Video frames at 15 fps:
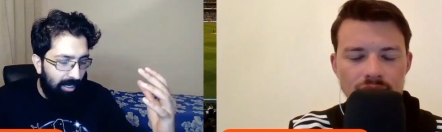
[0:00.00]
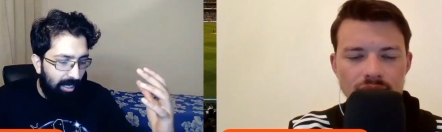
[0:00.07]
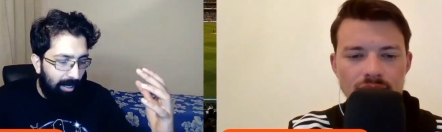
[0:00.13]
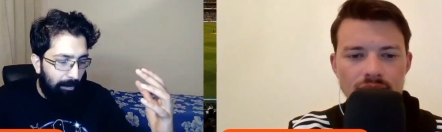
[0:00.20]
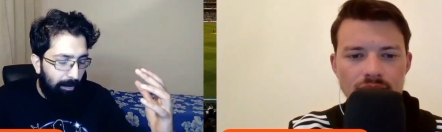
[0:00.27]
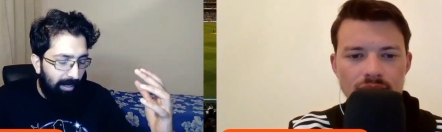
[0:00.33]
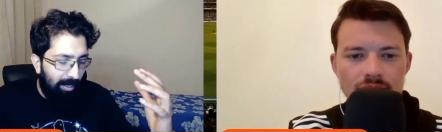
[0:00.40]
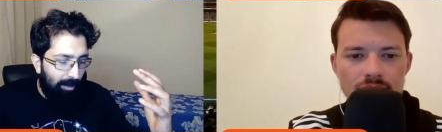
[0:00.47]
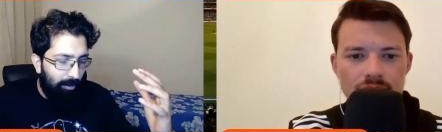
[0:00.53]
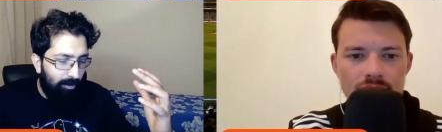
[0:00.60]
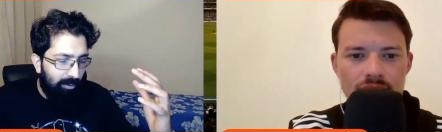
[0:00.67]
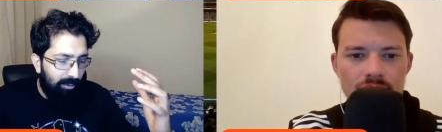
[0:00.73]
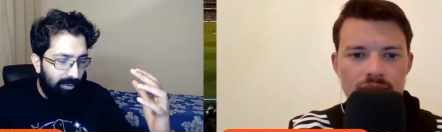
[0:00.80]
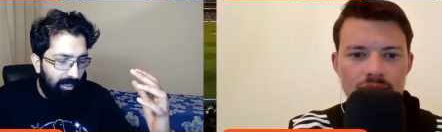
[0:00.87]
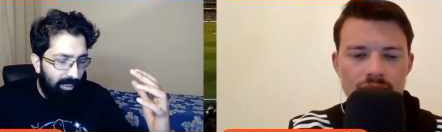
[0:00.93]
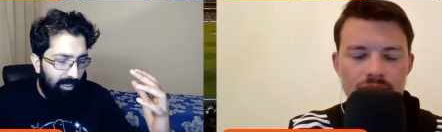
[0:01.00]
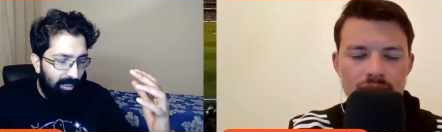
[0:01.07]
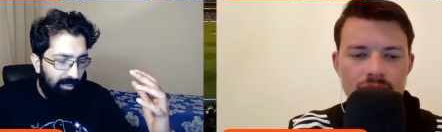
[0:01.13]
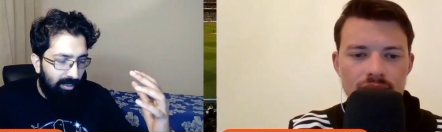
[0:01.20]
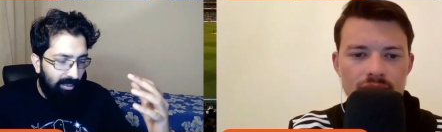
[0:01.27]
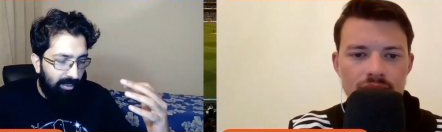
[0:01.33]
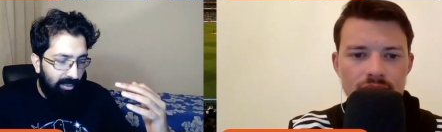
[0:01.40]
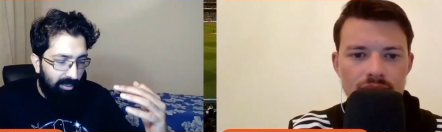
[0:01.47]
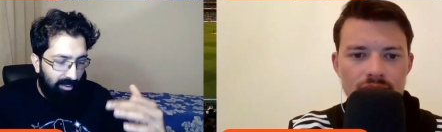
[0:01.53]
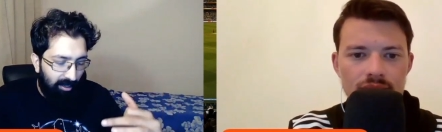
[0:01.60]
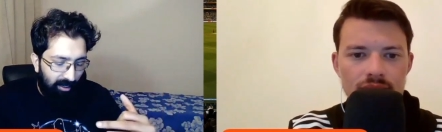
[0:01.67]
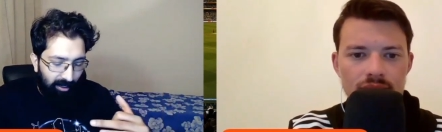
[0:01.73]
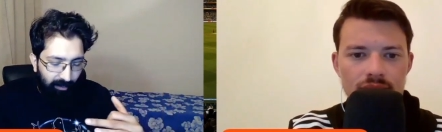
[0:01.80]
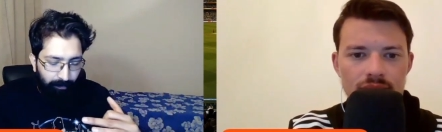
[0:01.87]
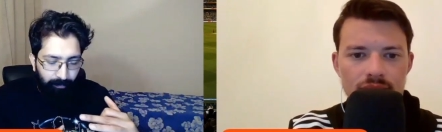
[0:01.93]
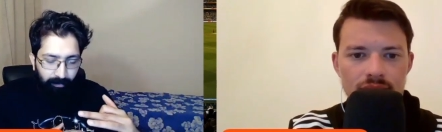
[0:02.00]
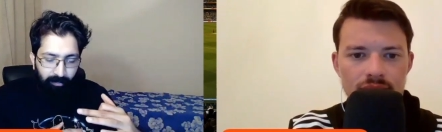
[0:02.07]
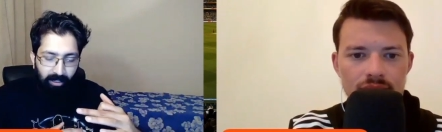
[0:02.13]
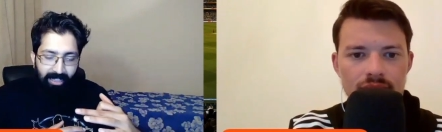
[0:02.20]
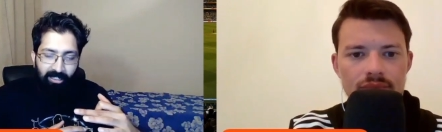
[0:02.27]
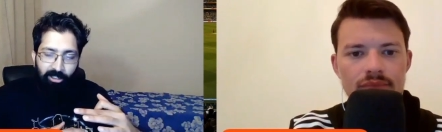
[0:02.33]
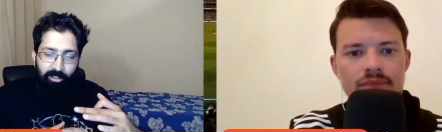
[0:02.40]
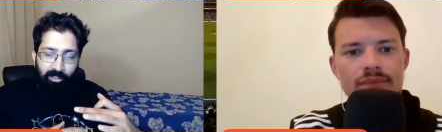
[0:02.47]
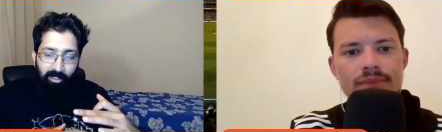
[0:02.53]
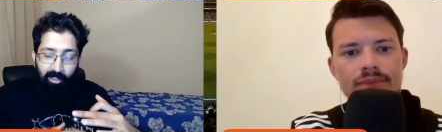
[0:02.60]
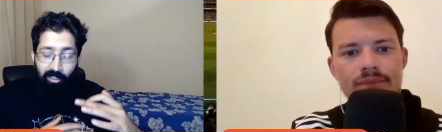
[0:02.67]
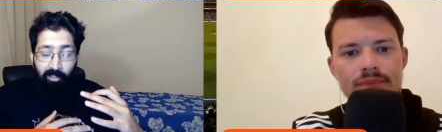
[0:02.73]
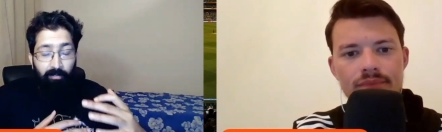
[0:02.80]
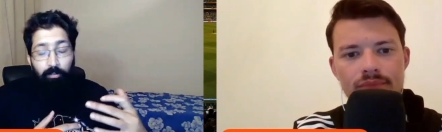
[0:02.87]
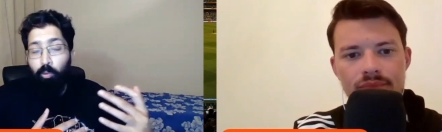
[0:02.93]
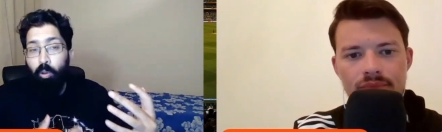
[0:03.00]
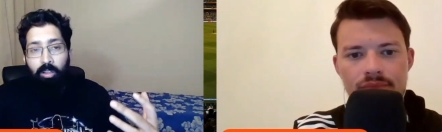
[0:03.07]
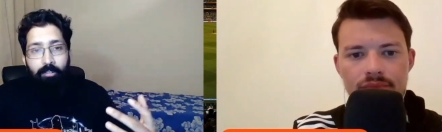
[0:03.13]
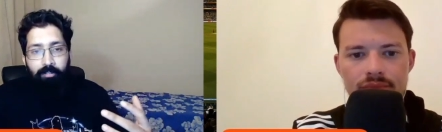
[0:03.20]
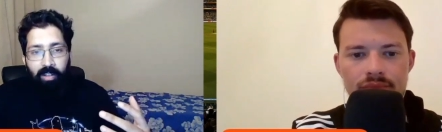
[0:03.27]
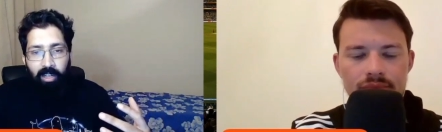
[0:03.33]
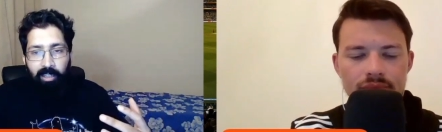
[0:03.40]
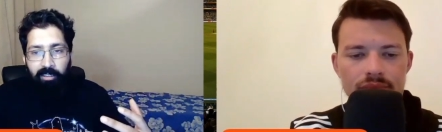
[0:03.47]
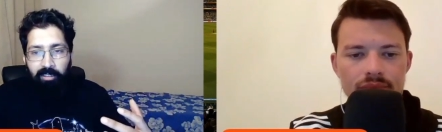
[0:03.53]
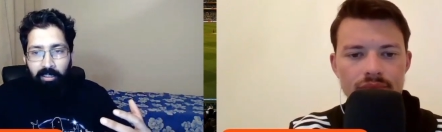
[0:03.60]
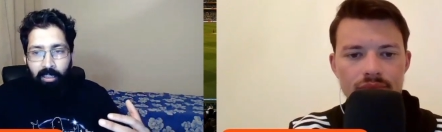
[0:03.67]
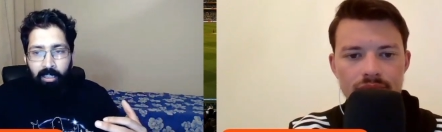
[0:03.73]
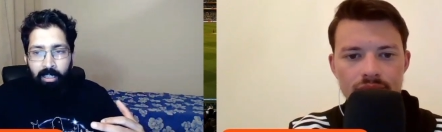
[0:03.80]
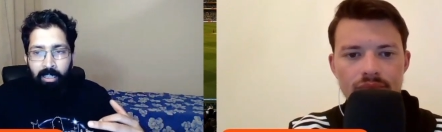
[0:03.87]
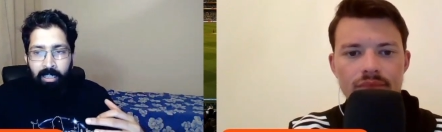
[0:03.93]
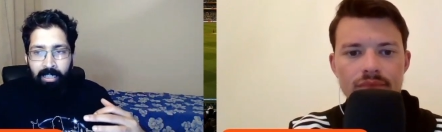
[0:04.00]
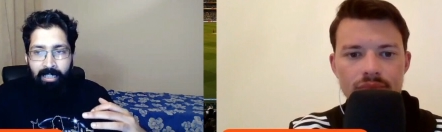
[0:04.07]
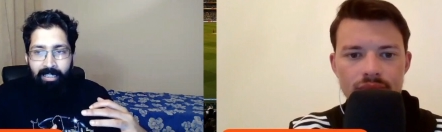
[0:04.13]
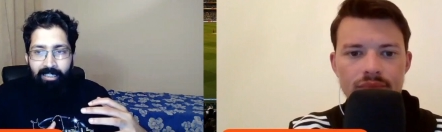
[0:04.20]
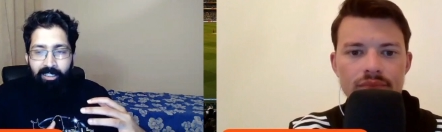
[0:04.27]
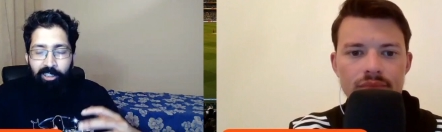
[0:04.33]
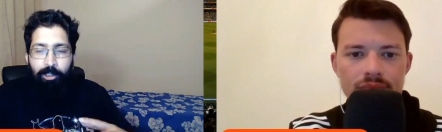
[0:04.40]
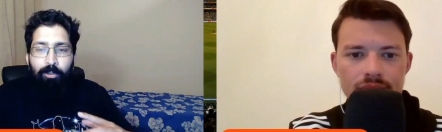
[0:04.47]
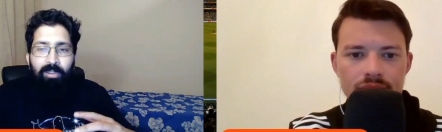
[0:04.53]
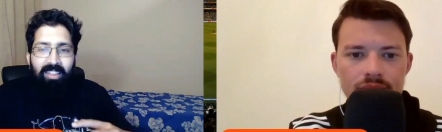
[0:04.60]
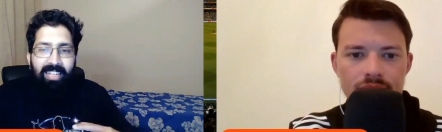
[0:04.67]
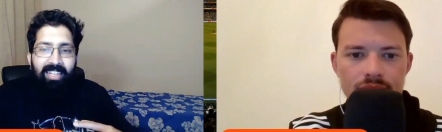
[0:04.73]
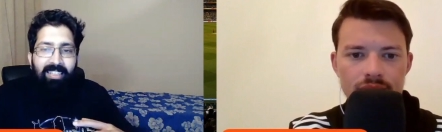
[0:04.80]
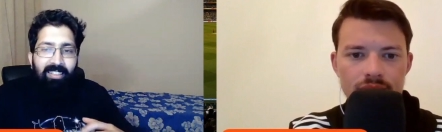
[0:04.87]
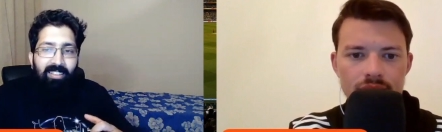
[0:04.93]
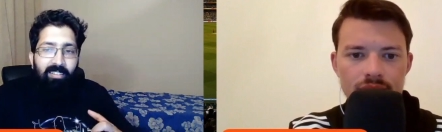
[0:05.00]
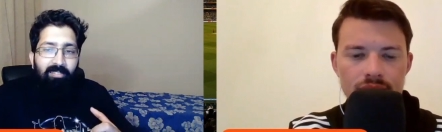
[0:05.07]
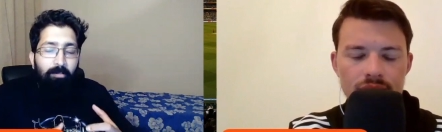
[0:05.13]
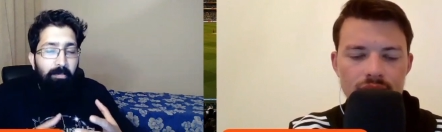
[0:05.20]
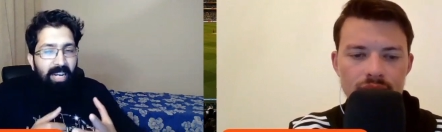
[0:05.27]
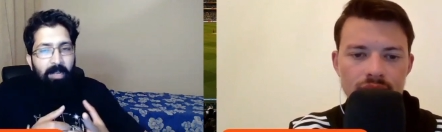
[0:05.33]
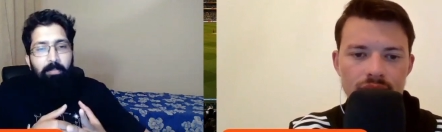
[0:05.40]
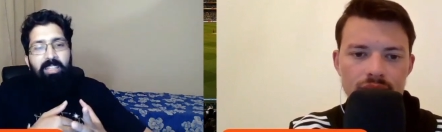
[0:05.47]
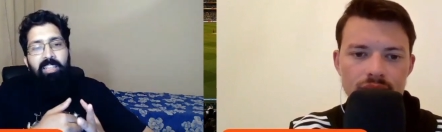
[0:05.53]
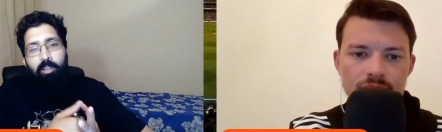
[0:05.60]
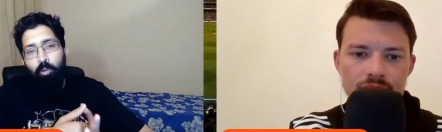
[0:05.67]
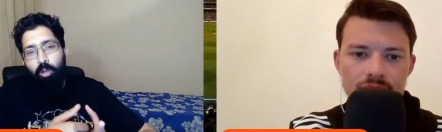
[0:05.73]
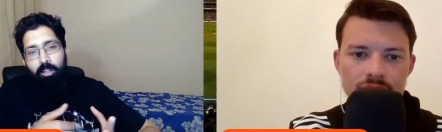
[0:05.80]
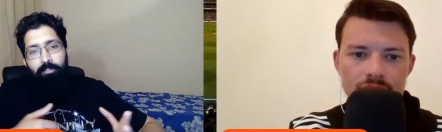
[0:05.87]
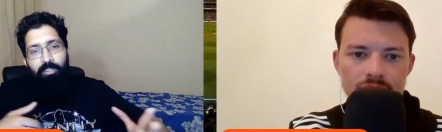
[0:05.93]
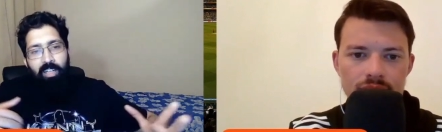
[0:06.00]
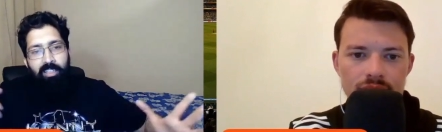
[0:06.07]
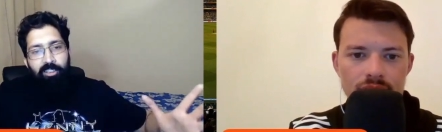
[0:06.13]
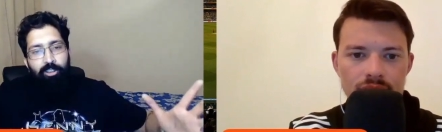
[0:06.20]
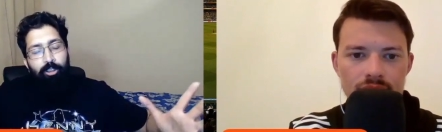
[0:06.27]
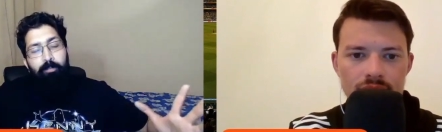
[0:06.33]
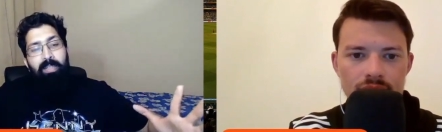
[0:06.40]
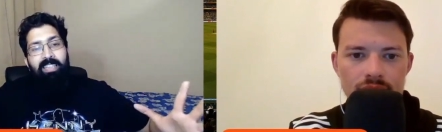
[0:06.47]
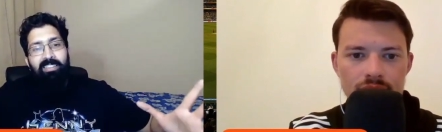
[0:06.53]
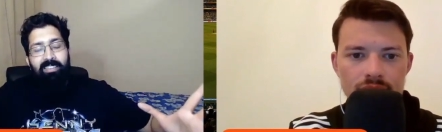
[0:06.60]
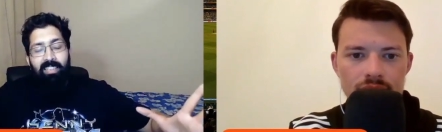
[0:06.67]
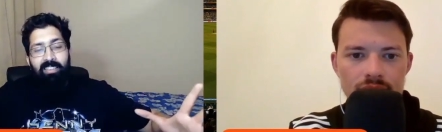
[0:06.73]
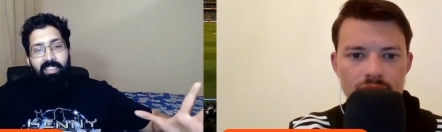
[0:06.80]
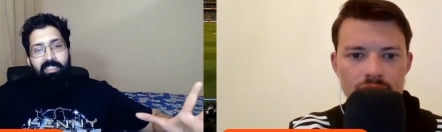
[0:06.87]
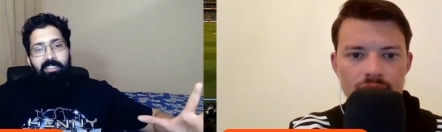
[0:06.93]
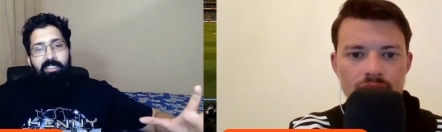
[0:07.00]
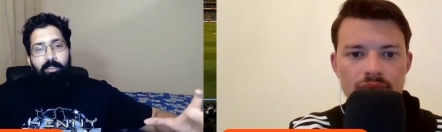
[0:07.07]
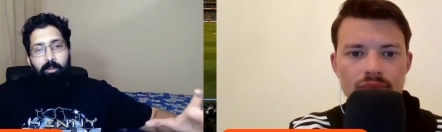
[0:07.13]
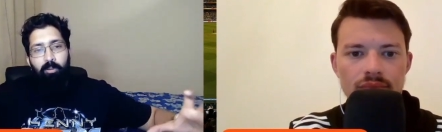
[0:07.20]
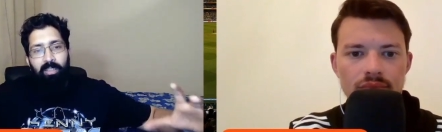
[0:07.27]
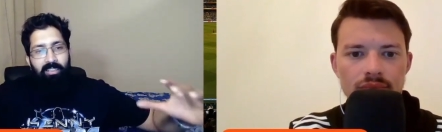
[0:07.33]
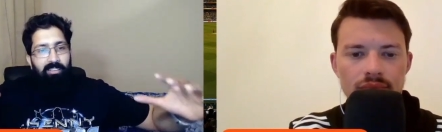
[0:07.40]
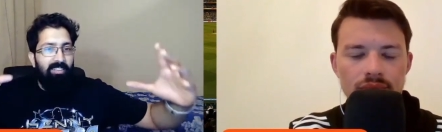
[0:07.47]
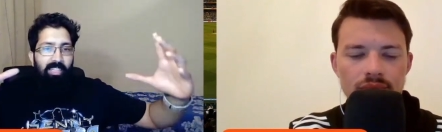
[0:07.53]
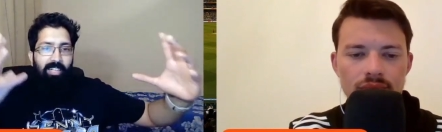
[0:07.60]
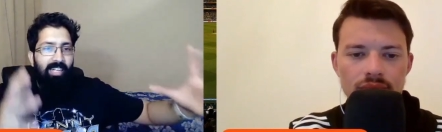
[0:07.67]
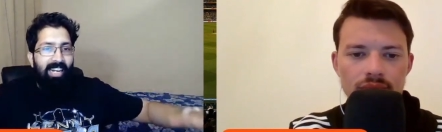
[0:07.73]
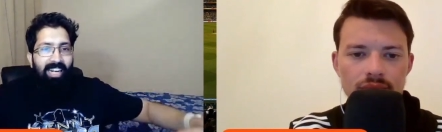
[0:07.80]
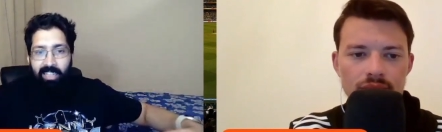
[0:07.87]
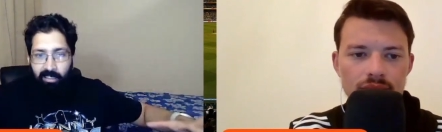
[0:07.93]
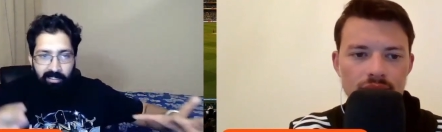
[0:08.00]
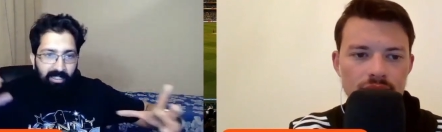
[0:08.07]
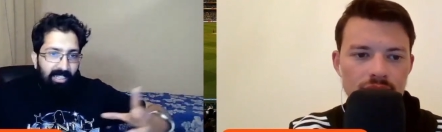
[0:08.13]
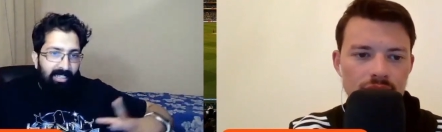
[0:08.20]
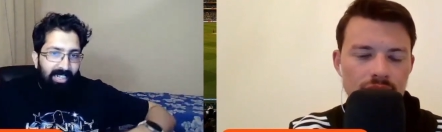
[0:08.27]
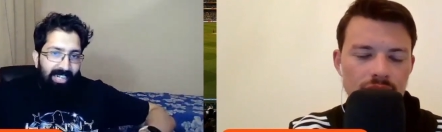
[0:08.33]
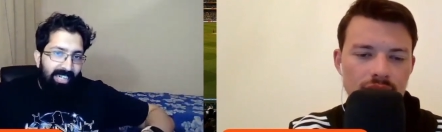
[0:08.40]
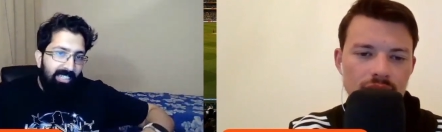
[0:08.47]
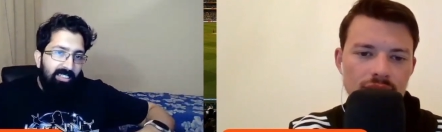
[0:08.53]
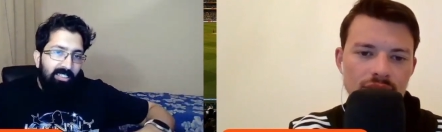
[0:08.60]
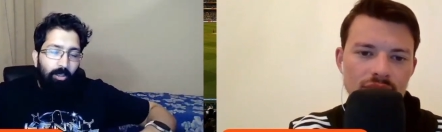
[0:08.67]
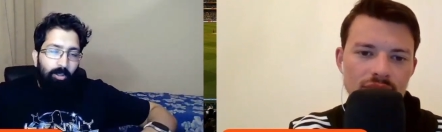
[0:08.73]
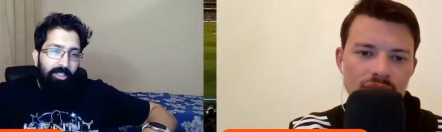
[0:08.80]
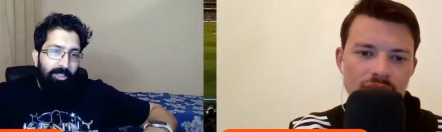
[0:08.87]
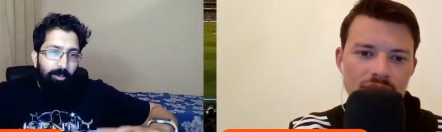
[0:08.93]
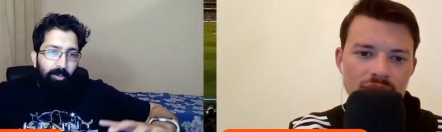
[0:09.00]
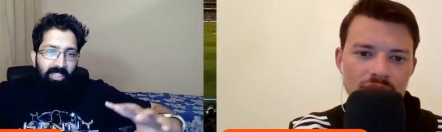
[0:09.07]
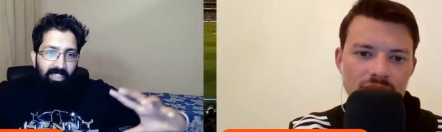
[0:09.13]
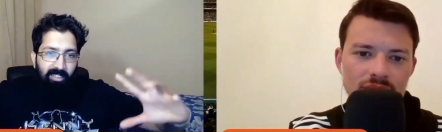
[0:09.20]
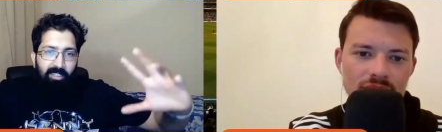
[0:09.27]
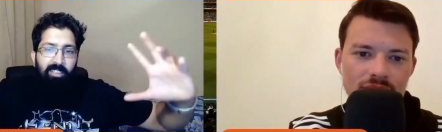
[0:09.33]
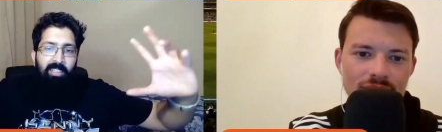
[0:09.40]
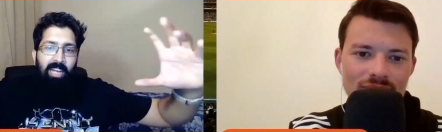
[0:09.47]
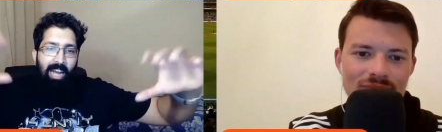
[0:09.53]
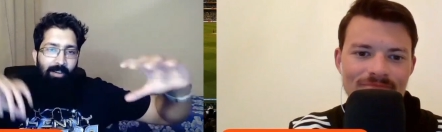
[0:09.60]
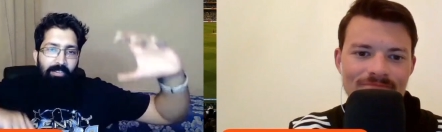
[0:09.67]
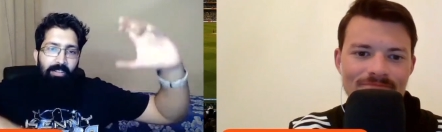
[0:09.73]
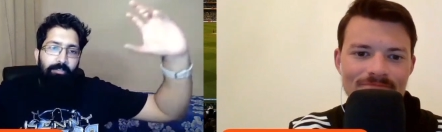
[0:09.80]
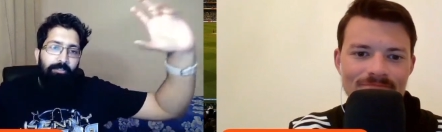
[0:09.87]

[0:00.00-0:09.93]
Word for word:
Speaker 1: about uh, the the nation the qualifiers. Do you think maybe the qualifiers should be extended to let's say eight and eight, or do you think having